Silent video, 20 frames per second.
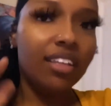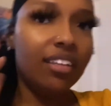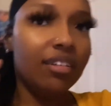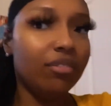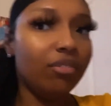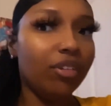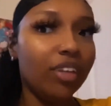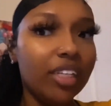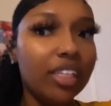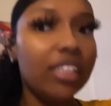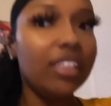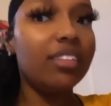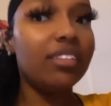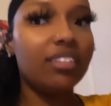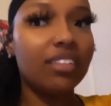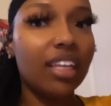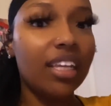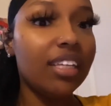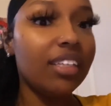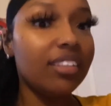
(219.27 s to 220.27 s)
Really
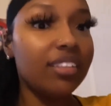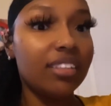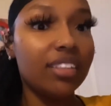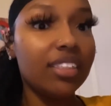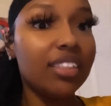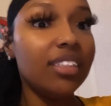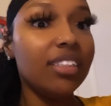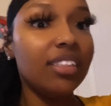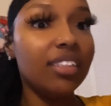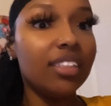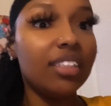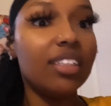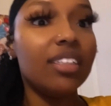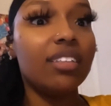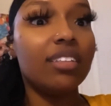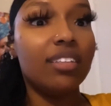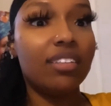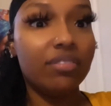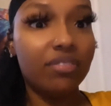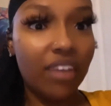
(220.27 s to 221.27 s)
saging
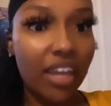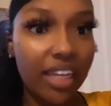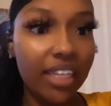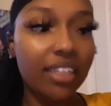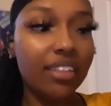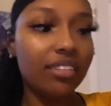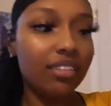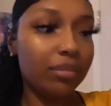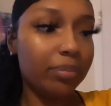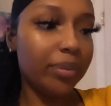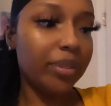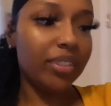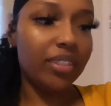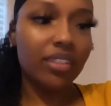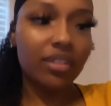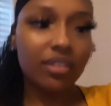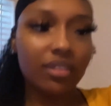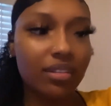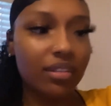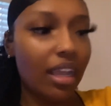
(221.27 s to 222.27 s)
is inviting
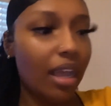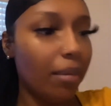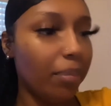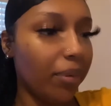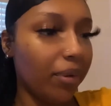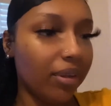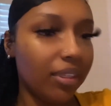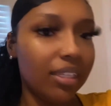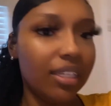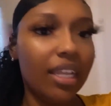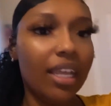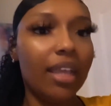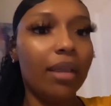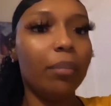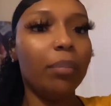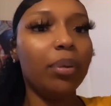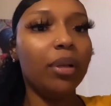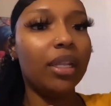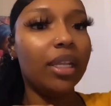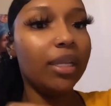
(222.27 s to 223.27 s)
spirits. Stop all of that.
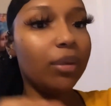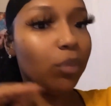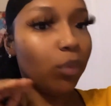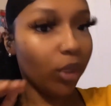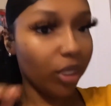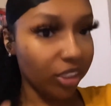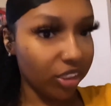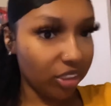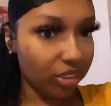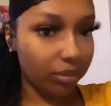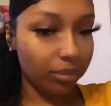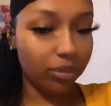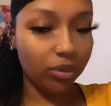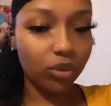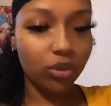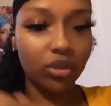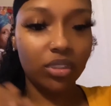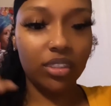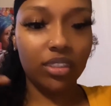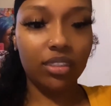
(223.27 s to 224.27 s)
Play worship
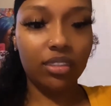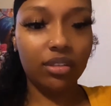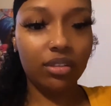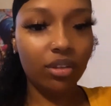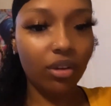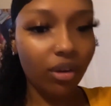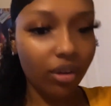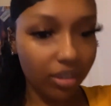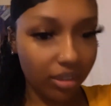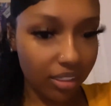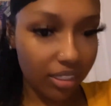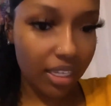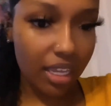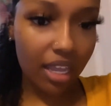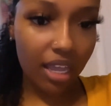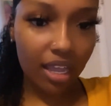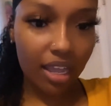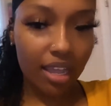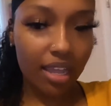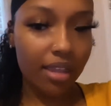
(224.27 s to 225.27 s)
music. Talk to
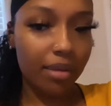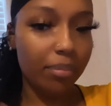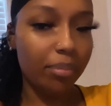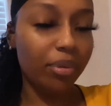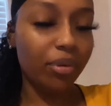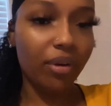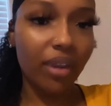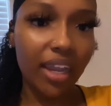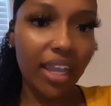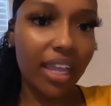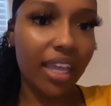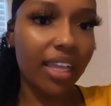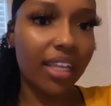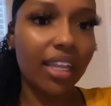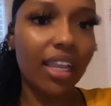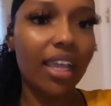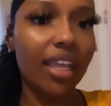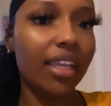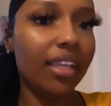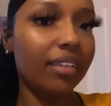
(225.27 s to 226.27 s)
God. Pray.
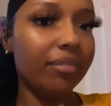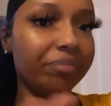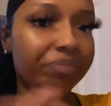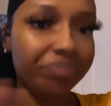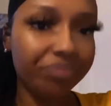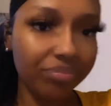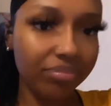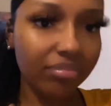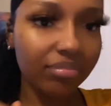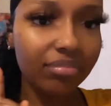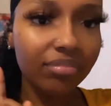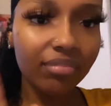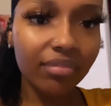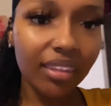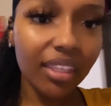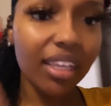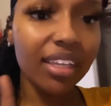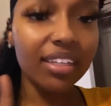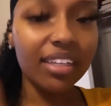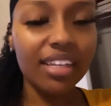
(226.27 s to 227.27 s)
Like
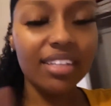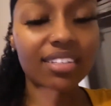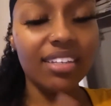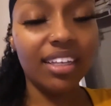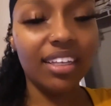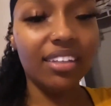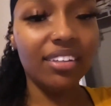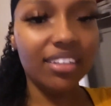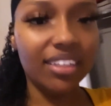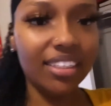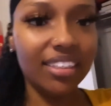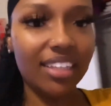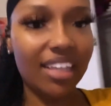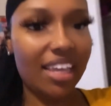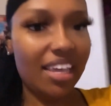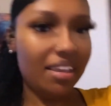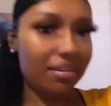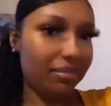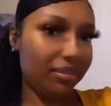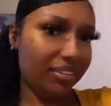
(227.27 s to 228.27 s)
that's how you get that
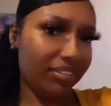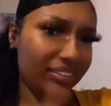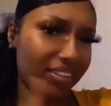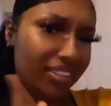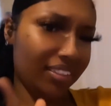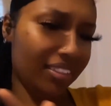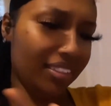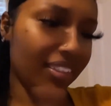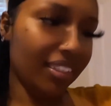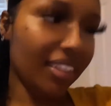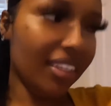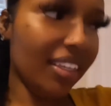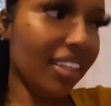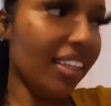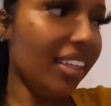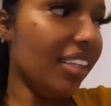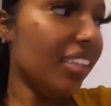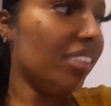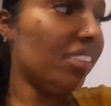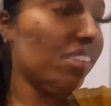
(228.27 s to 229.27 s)
atmosphere.
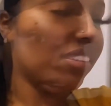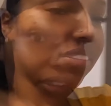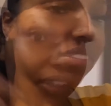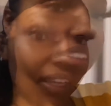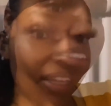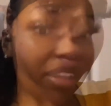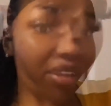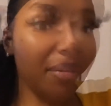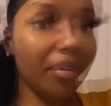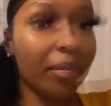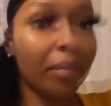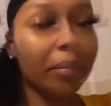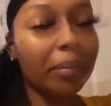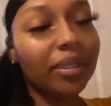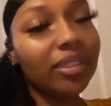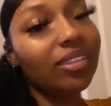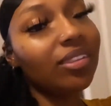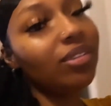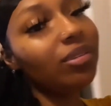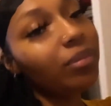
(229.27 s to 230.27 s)
Just now I'm about
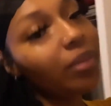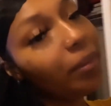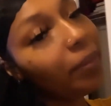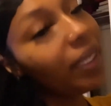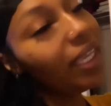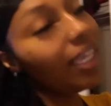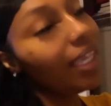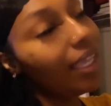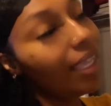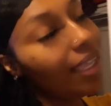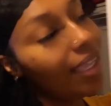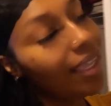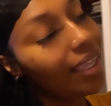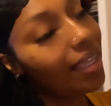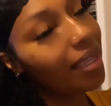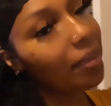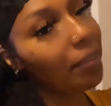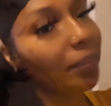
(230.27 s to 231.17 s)
to do my makeup.